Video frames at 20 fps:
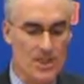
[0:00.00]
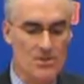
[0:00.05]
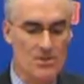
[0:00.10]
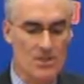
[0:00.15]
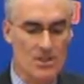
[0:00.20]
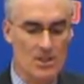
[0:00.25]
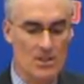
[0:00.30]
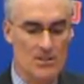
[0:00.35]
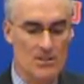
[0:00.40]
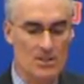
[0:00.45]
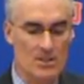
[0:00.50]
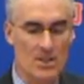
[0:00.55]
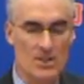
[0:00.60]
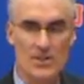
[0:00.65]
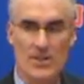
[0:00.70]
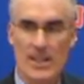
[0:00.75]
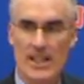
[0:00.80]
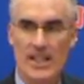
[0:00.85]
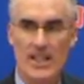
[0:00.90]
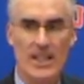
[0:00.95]
turnovers in the
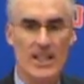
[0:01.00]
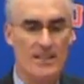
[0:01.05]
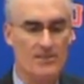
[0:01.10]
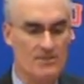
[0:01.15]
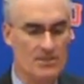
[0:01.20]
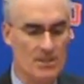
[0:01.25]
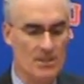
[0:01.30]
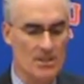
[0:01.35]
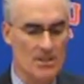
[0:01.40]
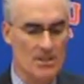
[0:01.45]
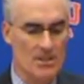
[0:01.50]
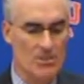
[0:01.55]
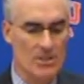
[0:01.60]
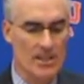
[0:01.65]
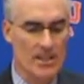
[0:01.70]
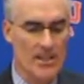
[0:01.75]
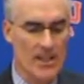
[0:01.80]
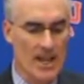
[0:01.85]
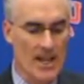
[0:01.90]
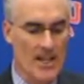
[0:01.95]
second half. We
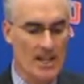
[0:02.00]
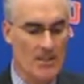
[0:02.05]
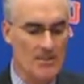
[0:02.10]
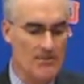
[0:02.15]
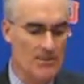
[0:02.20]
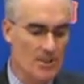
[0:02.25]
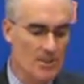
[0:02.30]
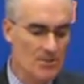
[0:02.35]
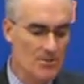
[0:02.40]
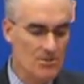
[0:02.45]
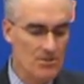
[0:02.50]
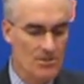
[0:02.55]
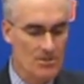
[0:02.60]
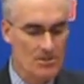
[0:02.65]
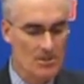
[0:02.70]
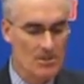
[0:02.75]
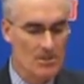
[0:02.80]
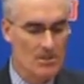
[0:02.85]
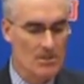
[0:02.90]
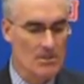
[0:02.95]
had 9 in the first.
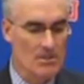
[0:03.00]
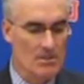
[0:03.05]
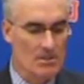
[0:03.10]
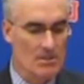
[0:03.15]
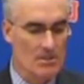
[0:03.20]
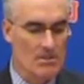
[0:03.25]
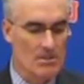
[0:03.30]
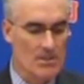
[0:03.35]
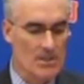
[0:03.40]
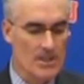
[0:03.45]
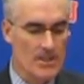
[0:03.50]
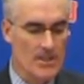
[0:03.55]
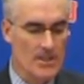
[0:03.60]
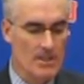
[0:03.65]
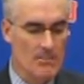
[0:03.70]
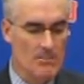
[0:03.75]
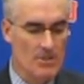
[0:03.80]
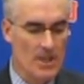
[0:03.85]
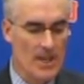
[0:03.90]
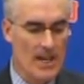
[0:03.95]

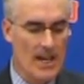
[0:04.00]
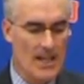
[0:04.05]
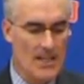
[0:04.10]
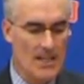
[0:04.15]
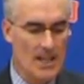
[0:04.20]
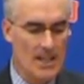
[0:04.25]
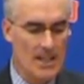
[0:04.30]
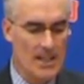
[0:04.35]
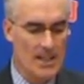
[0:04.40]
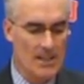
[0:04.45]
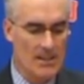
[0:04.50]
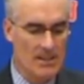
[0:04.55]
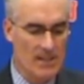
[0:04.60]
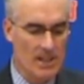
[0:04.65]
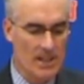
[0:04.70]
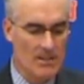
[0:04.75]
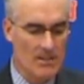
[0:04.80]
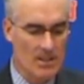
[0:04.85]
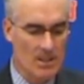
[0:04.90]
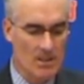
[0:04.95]
I think
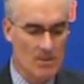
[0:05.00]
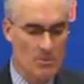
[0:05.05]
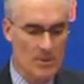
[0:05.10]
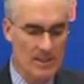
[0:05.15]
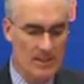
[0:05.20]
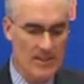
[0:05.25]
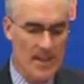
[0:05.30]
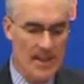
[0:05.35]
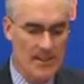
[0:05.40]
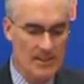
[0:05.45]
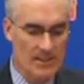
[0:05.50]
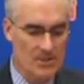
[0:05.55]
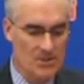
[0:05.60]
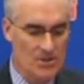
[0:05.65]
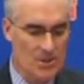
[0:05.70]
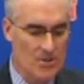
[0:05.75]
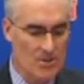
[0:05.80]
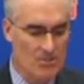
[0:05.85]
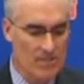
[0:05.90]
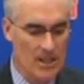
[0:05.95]
that we attacked their
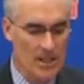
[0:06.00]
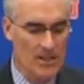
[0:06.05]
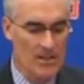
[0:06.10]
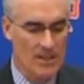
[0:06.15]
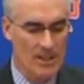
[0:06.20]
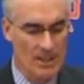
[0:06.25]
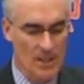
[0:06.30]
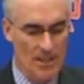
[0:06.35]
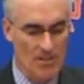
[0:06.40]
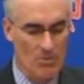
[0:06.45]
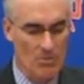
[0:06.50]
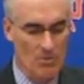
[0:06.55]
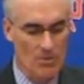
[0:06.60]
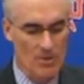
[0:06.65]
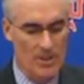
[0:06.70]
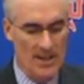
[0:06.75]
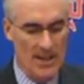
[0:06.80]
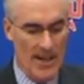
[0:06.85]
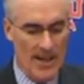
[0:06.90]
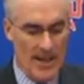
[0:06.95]
zone better, and then
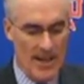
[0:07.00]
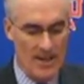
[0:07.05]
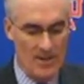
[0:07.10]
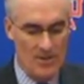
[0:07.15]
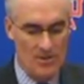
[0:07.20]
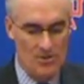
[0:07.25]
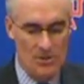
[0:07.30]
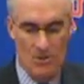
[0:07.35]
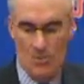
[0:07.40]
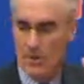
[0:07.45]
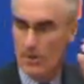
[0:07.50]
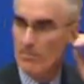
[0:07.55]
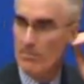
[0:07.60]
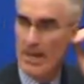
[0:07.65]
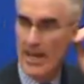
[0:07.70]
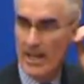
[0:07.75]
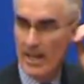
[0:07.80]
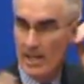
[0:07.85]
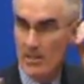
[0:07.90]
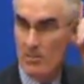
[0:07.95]
they got out of the zone, went
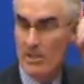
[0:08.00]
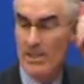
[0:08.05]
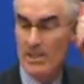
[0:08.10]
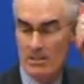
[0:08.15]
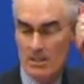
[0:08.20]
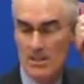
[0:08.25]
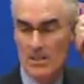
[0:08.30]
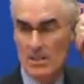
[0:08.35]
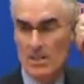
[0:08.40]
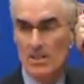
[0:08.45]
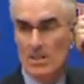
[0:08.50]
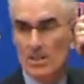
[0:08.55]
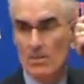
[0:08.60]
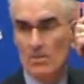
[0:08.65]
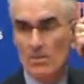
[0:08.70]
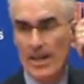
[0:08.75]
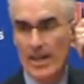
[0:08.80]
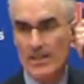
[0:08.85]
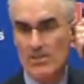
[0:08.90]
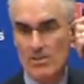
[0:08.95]
man, and
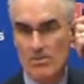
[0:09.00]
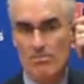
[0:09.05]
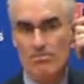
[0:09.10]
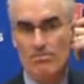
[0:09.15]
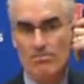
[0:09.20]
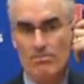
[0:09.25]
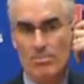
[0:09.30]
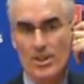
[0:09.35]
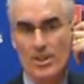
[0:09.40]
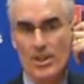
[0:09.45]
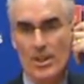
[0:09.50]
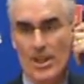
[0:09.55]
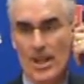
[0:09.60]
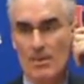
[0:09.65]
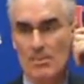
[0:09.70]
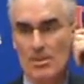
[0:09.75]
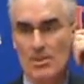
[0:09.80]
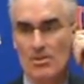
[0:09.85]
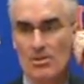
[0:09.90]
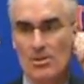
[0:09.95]
we had some pretty good
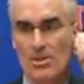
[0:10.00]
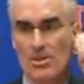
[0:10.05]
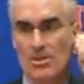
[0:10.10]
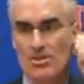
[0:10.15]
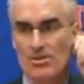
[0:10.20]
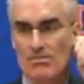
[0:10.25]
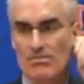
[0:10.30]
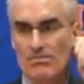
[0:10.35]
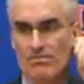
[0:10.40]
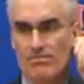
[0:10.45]
opportunities.